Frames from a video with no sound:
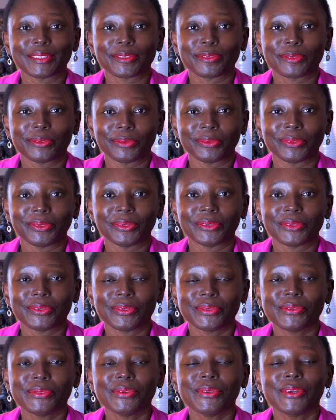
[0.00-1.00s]
the studio
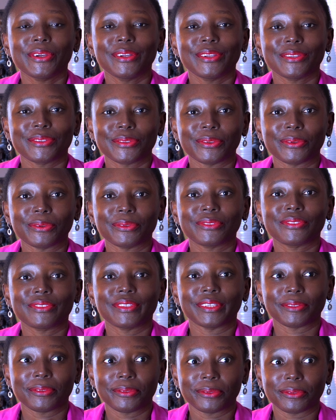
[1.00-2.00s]
too. So
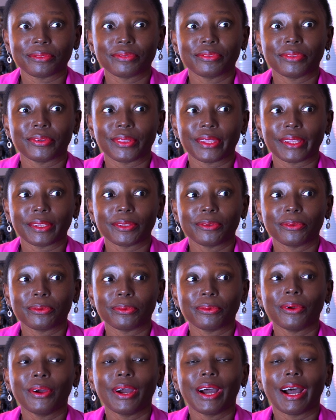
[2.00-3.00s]
stay tuned for that
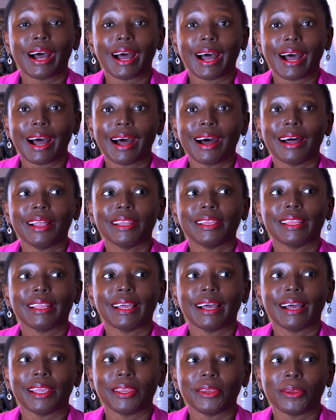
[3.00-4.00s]
too. And
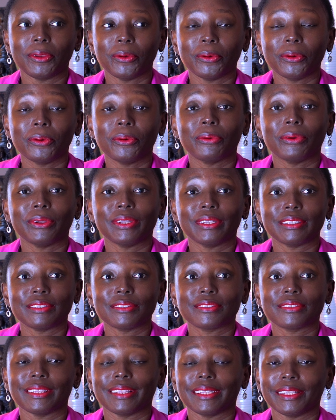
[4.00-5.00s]
I know
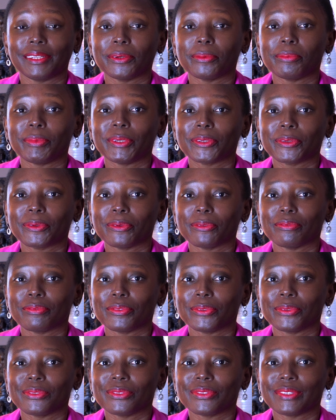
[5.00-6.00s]
it's a little bit
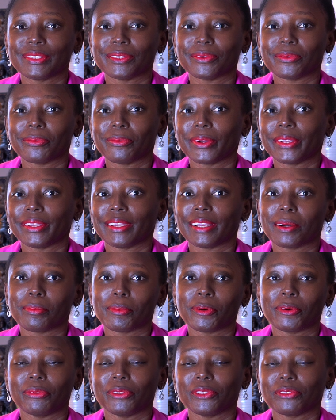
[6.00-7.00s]
confusing when
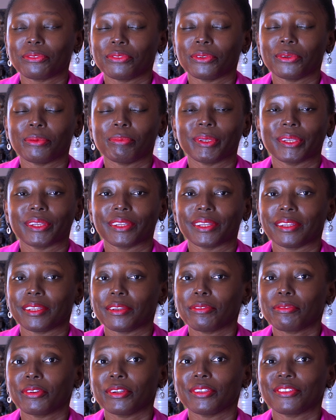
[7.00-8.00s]
I'm always filming in
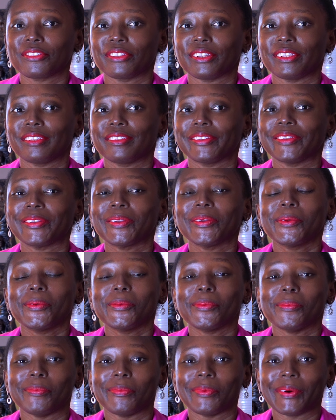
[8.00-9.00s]
a different setting,
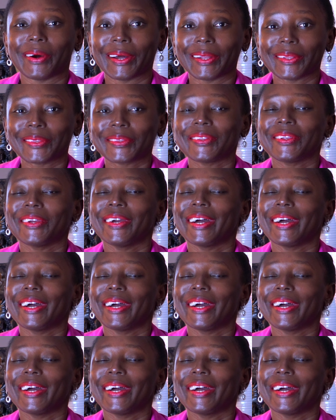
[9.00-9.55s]
but